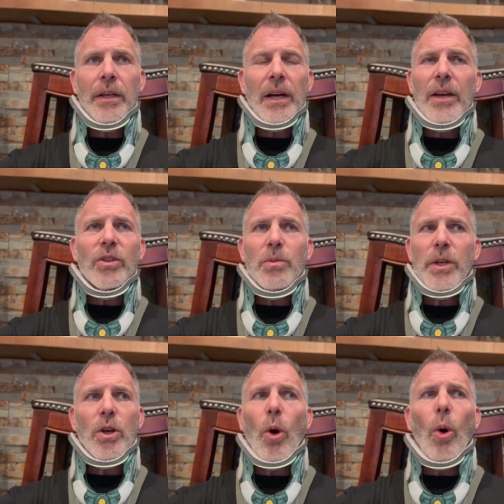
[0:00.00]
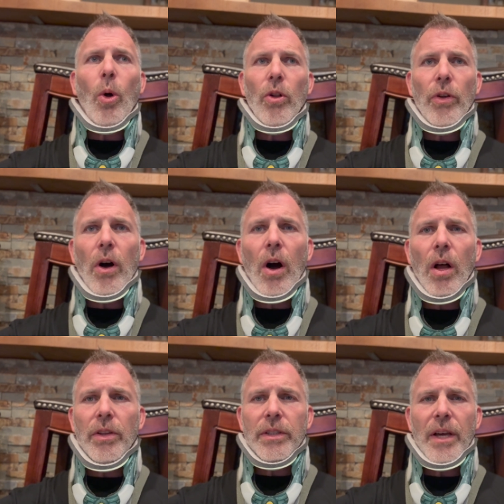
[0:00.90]
I used to be cold all
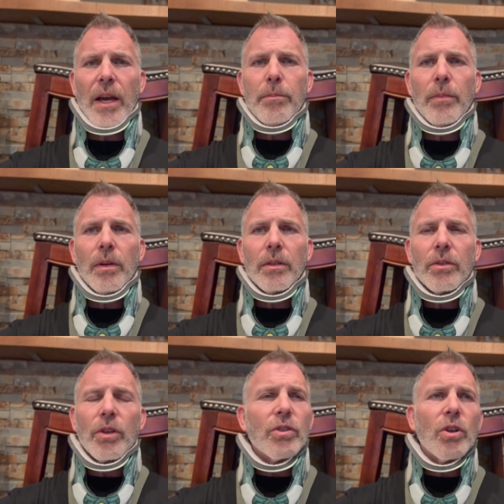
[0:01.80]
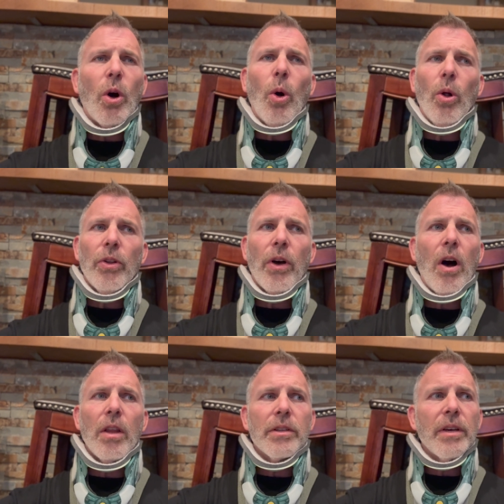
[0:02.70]
the time, just cold
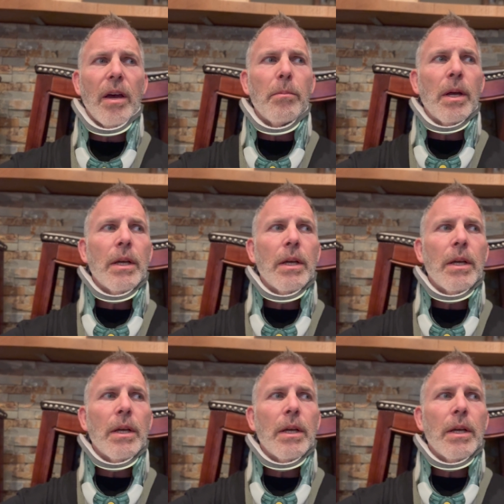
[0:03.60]
all the time.